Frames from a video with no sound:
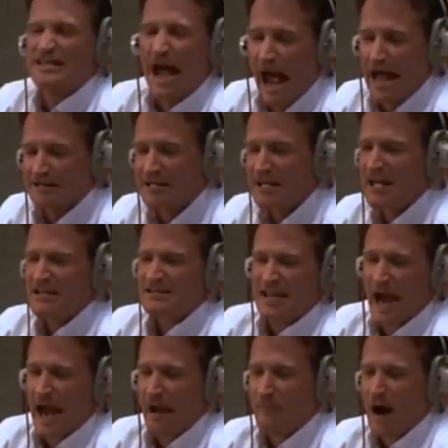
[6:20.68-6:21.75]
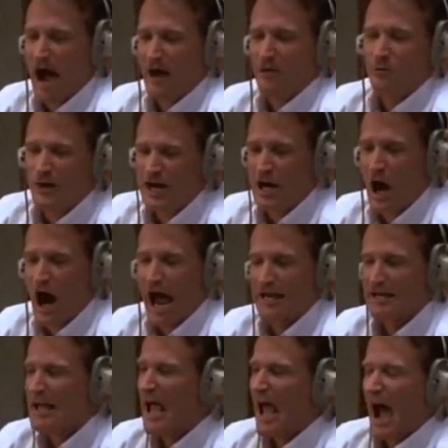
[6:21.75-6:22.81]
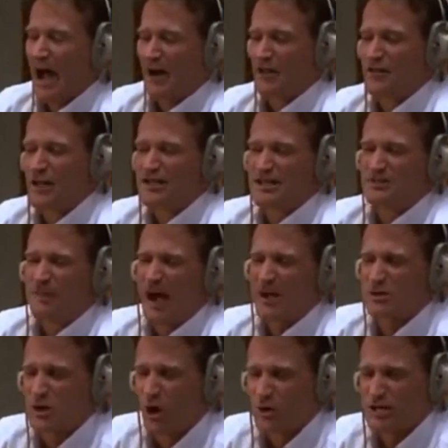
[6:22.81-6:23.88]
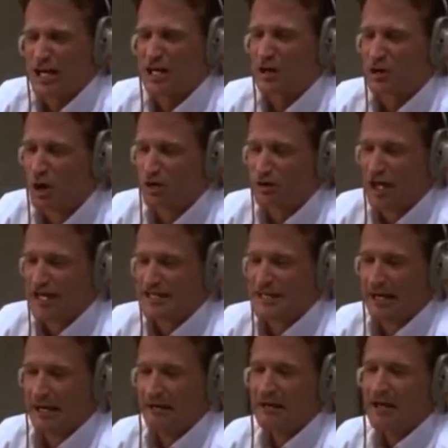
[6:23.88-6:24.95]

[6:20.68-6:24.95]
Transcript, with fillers: It's hot, damn hot, real hot. Hotter than this is my shorts, I can cook things in